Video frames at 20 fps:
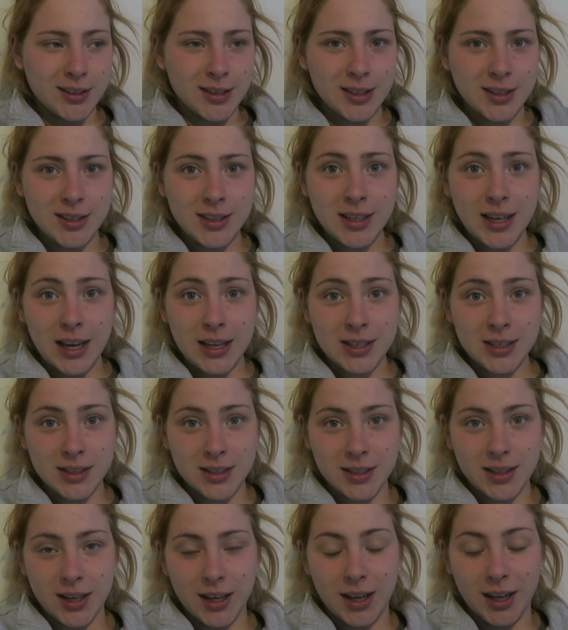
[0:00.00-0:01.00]
since
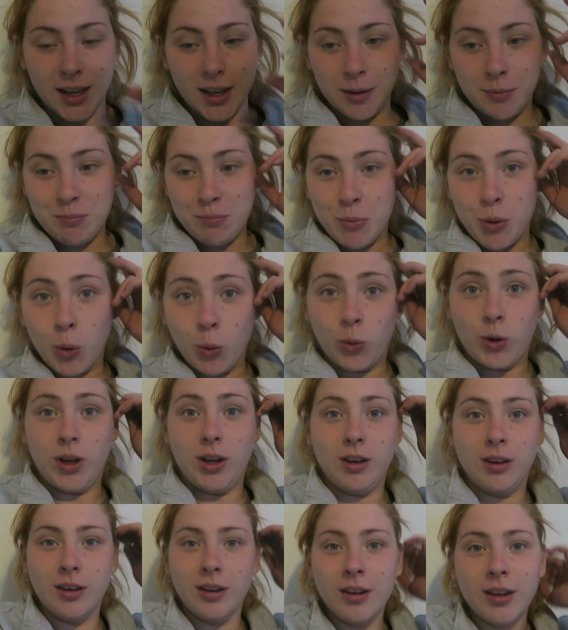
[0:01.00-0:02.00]
yesterday
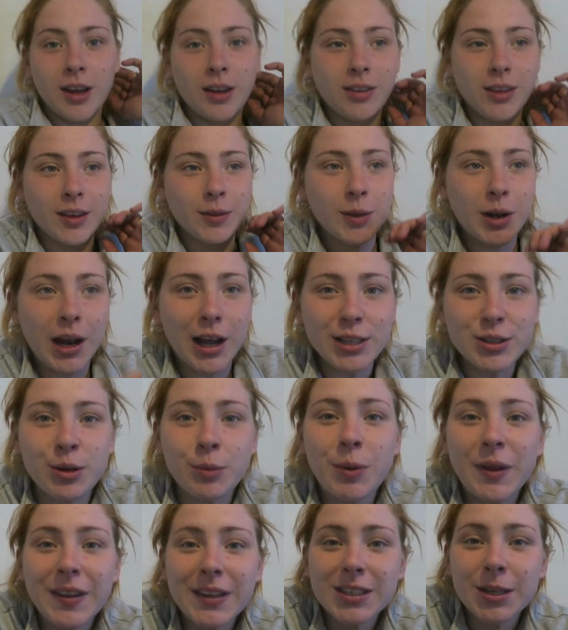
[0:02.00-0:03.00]
morning. I think the last
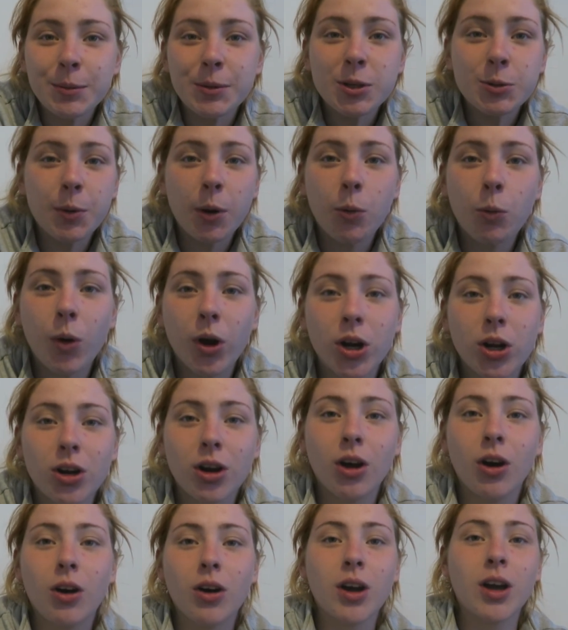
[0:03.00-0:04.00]
time I picked this up is about one
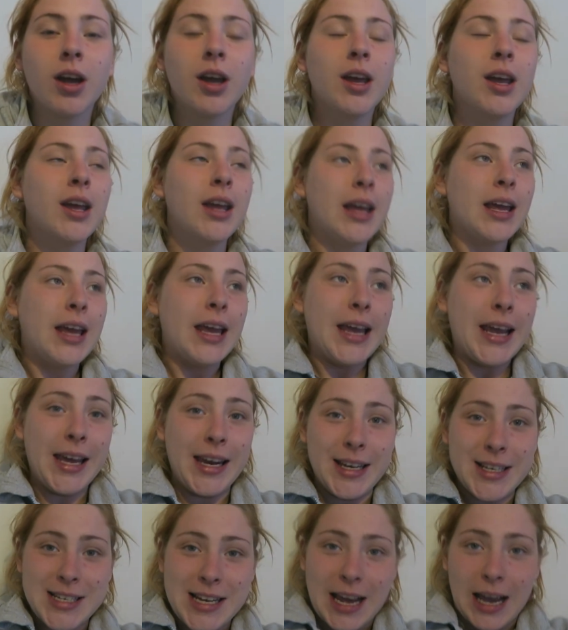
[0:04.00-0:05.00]
o'clock.
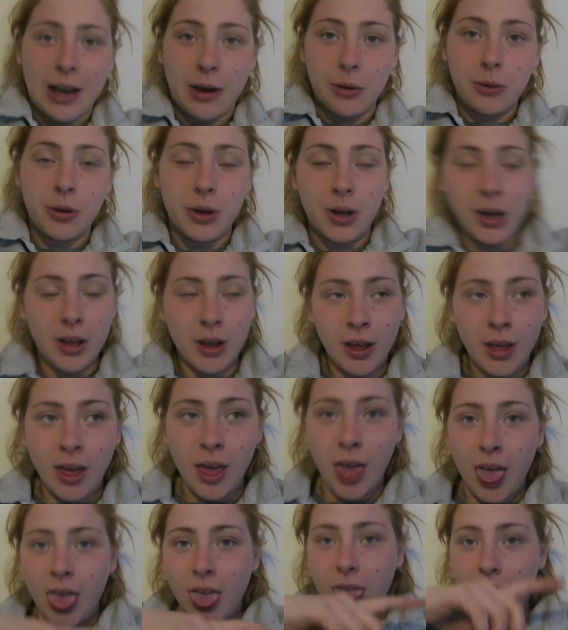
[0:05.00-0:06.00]
It is now
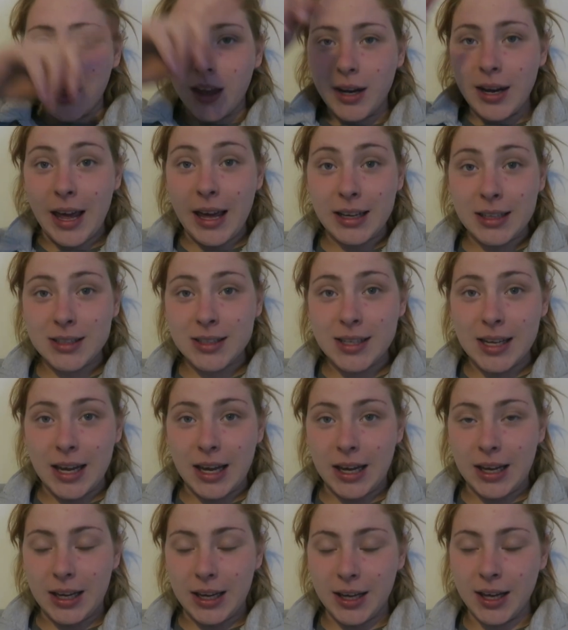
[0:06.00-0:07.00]
the next
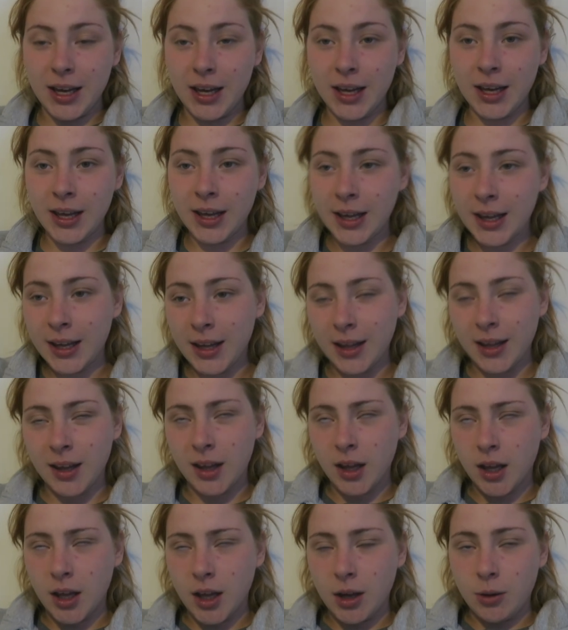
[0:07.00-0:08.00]
day.
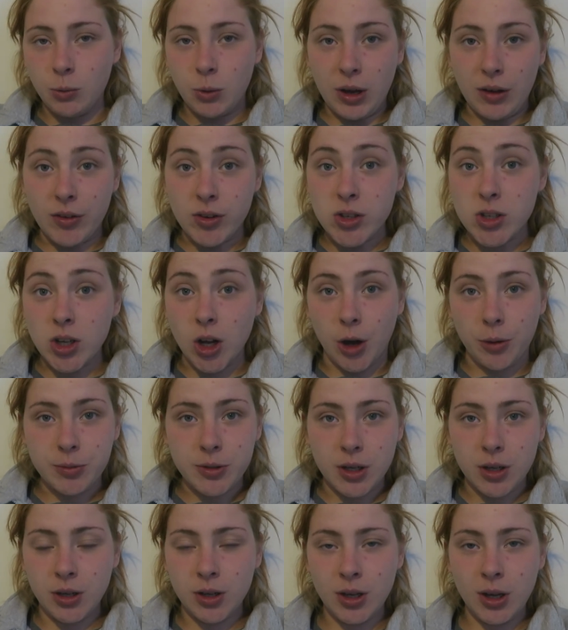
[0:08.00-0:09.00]
We haven't
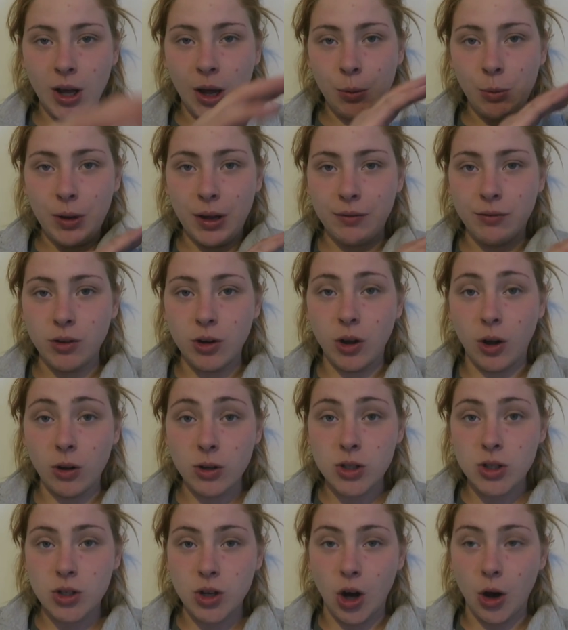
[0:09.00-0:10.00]
stopped. We have
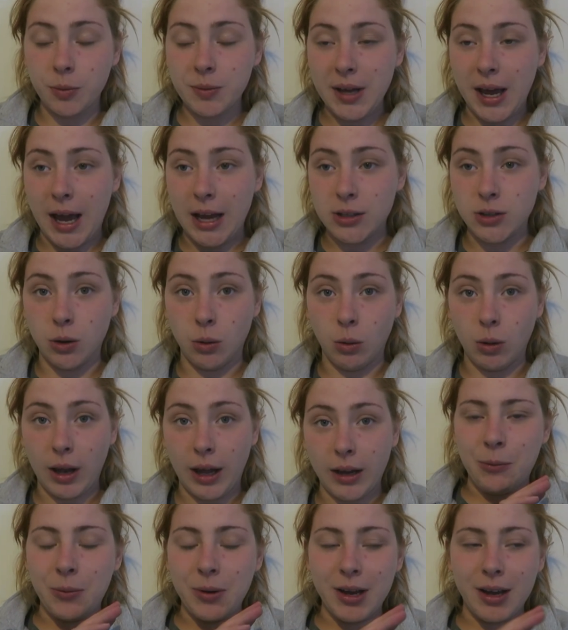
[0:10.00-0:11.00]
not stopped at all.
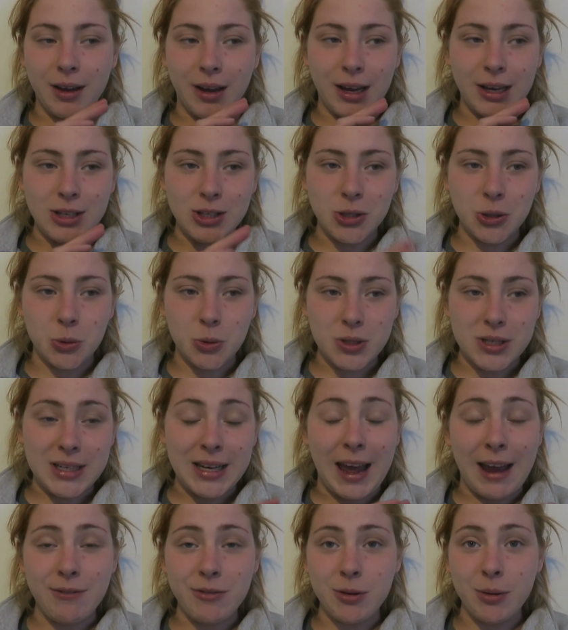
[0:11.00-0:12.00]
Like we are exhausted.
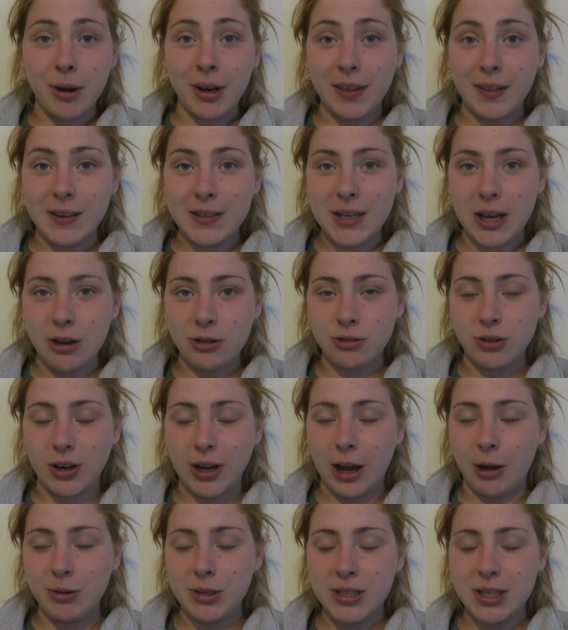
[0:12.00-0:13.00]
Everyone in this house right
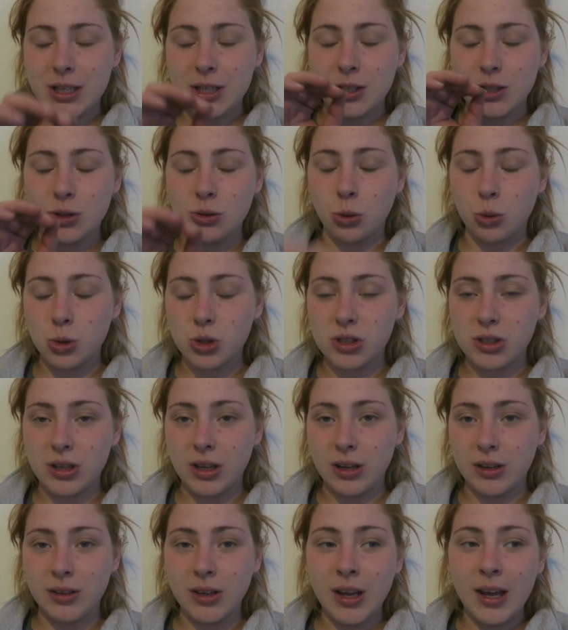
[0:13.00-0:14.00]
now is
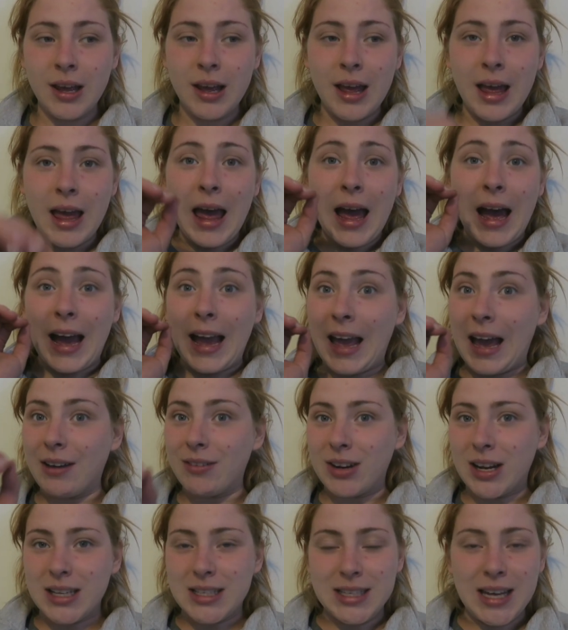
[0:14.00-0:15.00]
exhausted. I
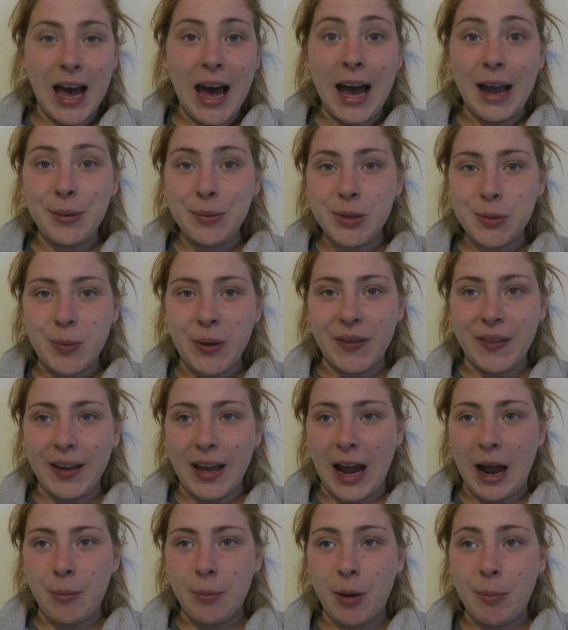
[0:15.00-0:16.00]
haven't had time to pick the
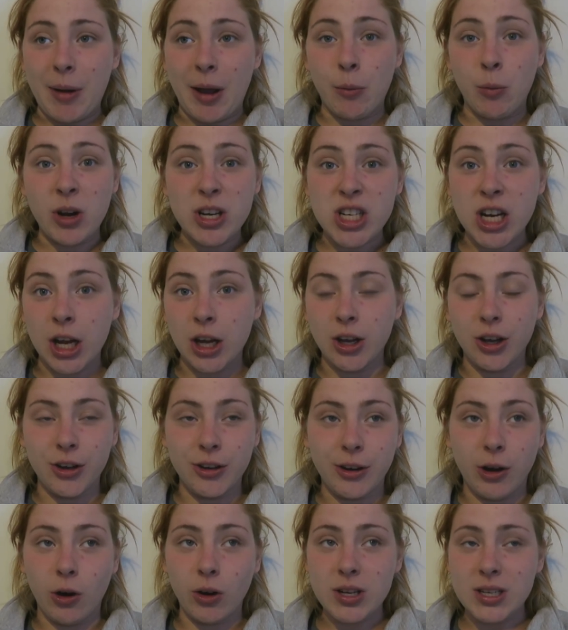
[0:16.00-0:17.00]
camera up. I wish I
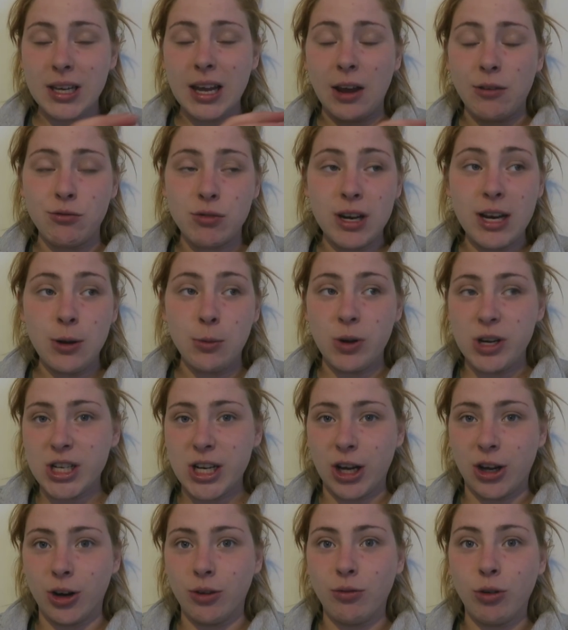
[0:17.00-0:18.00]
could. Honestly, I really wish
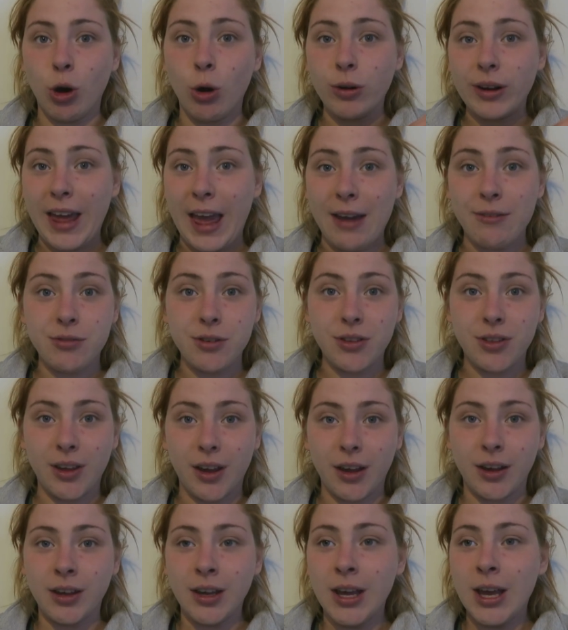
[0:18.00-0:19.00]
I could have vlogged
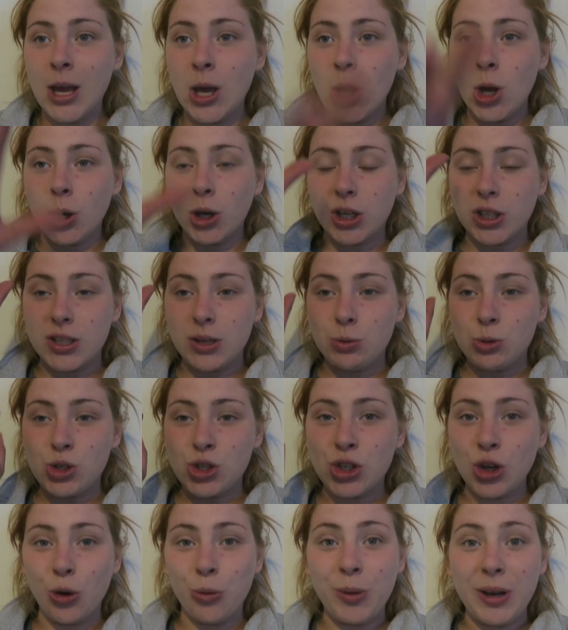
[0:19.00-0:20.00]
everything because there were
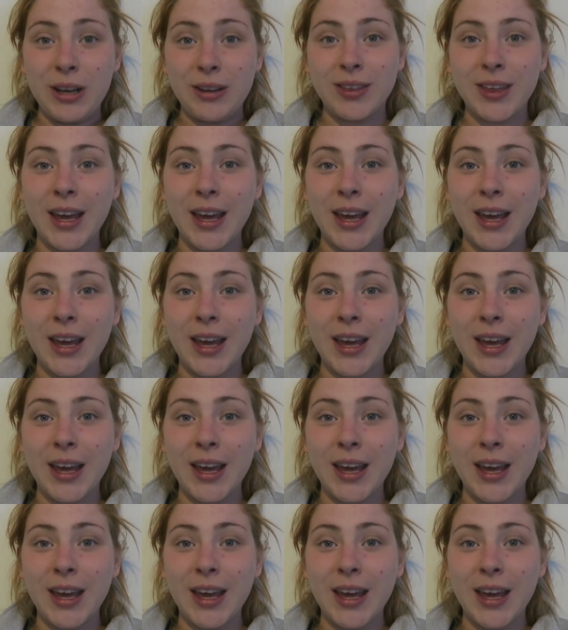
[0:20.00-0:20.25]
so many